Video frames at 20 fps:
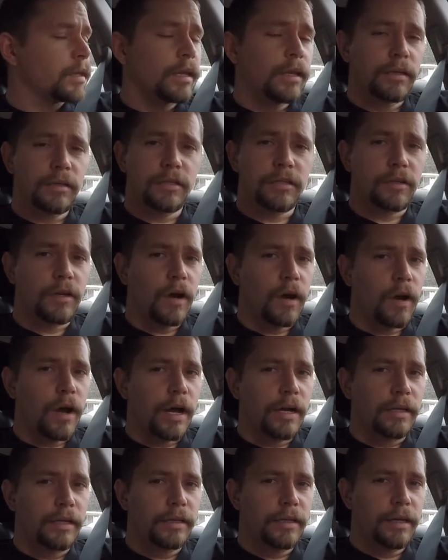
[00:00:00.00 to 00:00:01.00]
This is Car
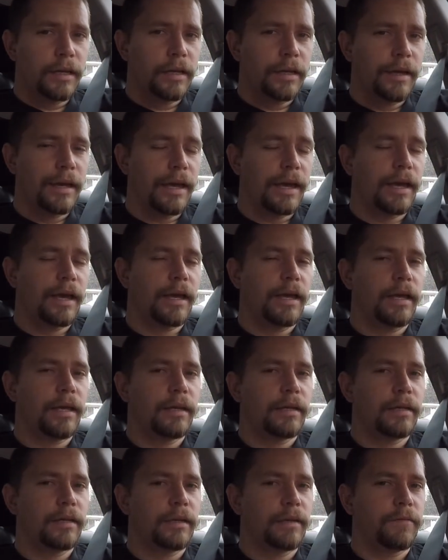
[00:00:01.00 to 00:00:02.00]
Addict,
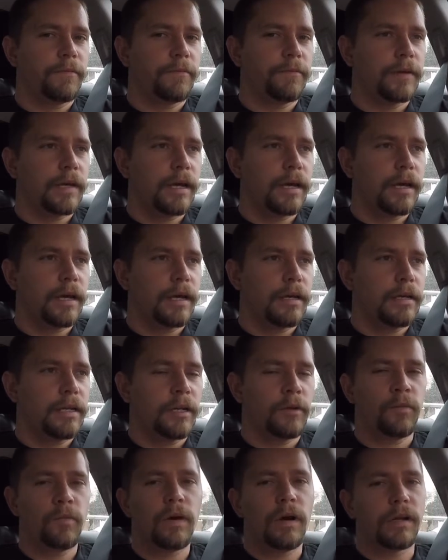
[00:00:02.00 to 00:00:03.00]
and if you
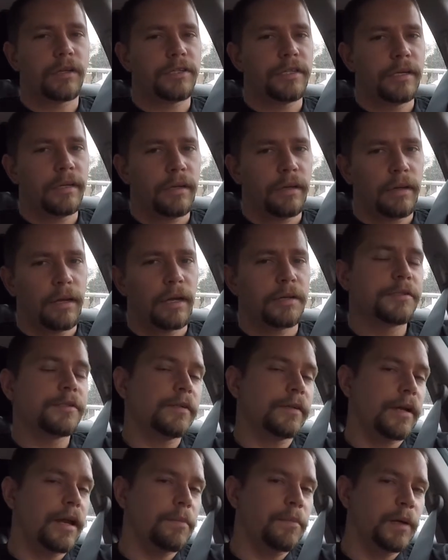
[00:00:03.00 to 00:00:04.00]
didn't watch it
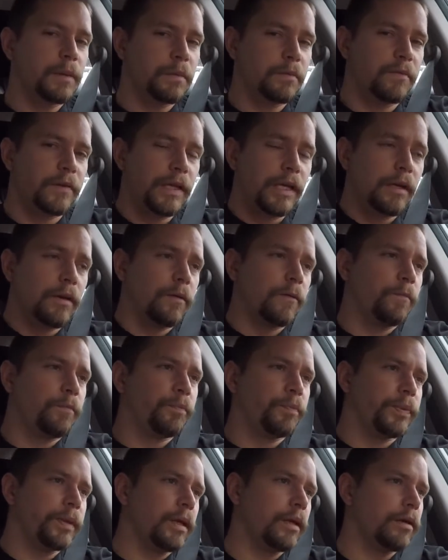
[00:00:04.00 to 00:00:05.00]
yesterday, I put up a video
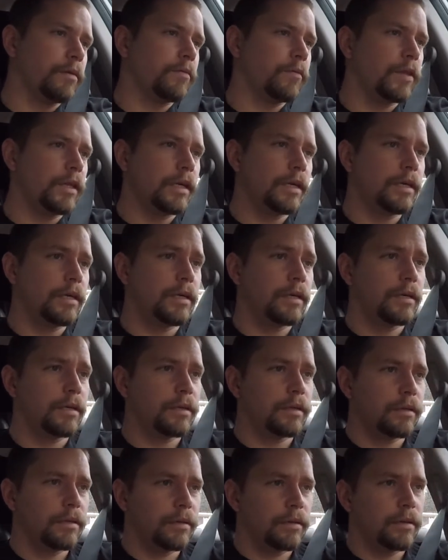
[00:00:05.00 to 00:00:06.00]
of the
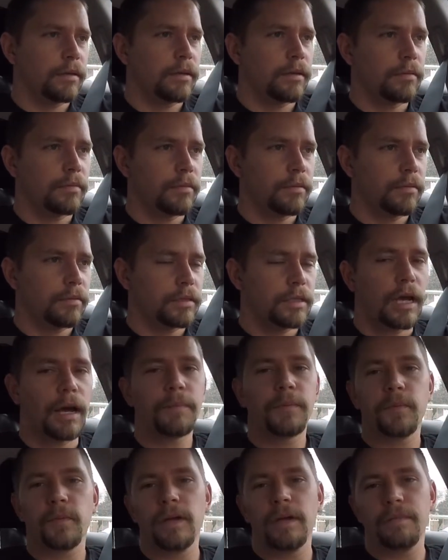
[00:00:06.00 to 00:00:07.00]

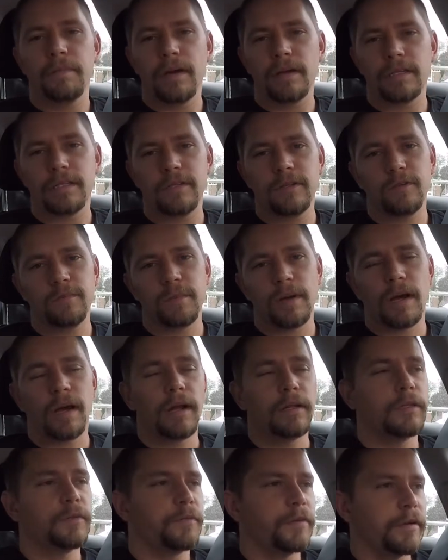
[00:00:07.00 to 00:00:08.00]
top three must-do
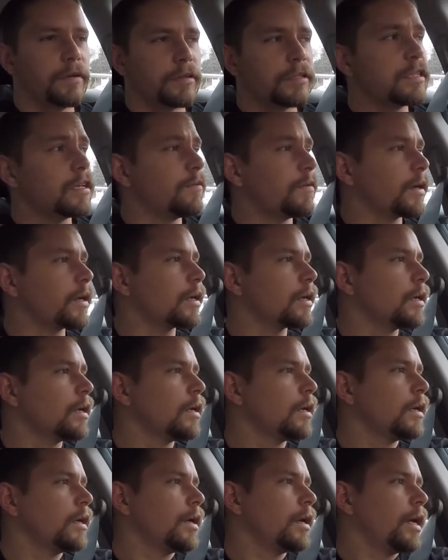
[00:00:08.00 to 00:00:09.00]
mods for your Civic,
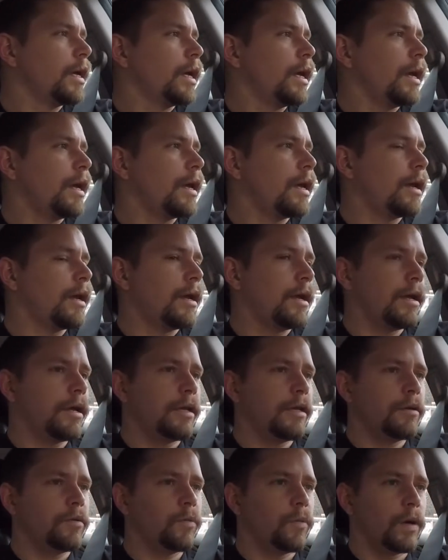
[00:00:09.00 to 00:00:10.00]

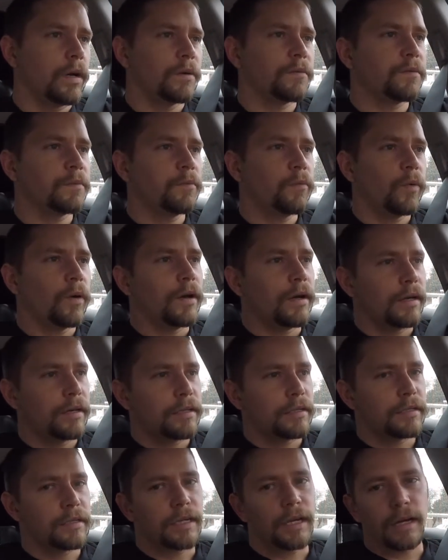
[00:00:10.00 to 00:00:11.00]
and one of them
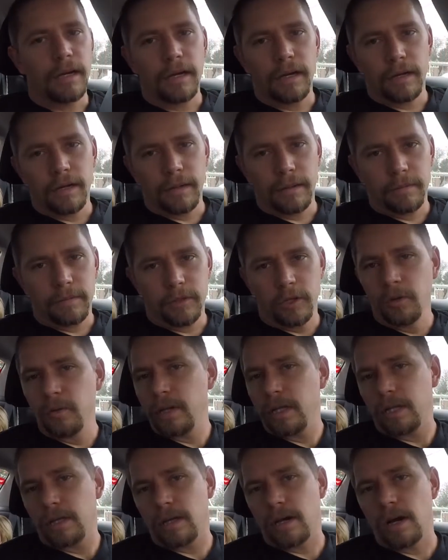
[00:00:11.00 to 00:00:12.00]
was
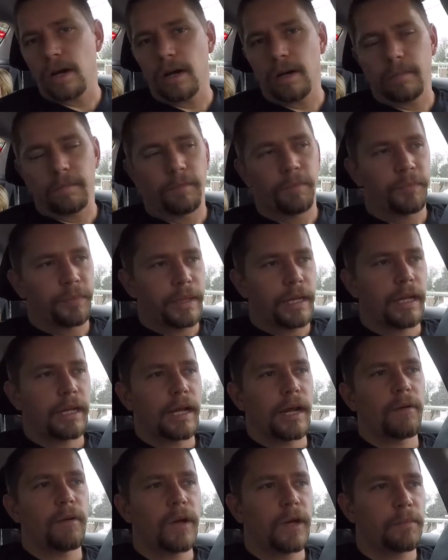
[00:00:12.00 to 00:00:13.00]
tuning the car, and
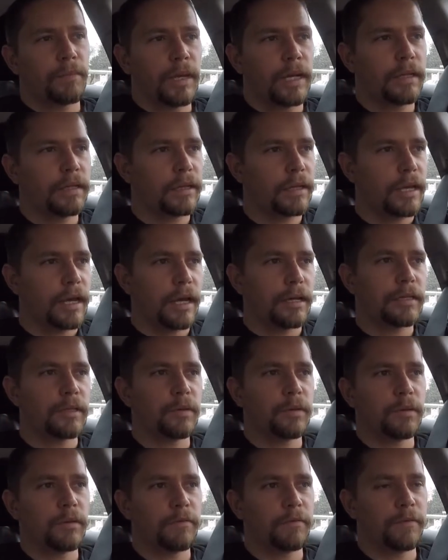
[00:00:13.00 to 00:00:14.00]
I recommended the
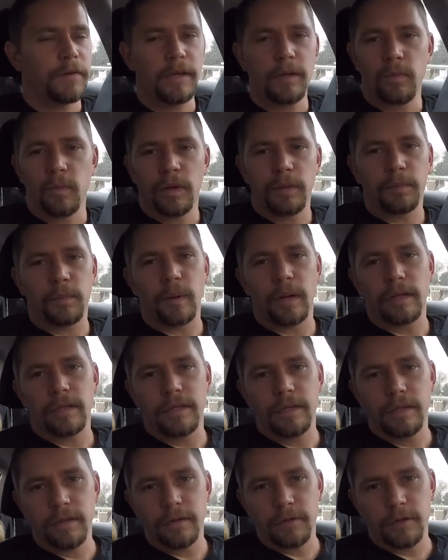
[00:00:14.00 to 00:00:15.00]
Ktuner
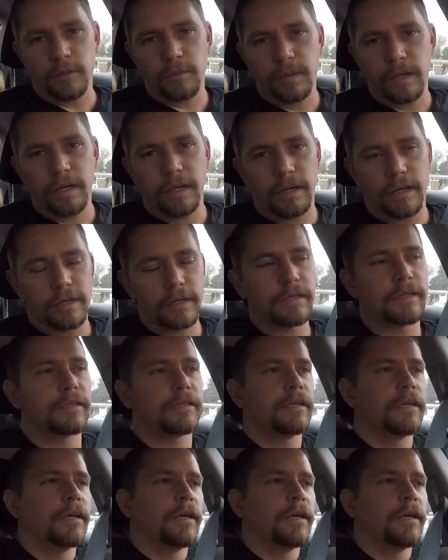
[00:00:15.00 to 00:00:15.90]
V1.2 just because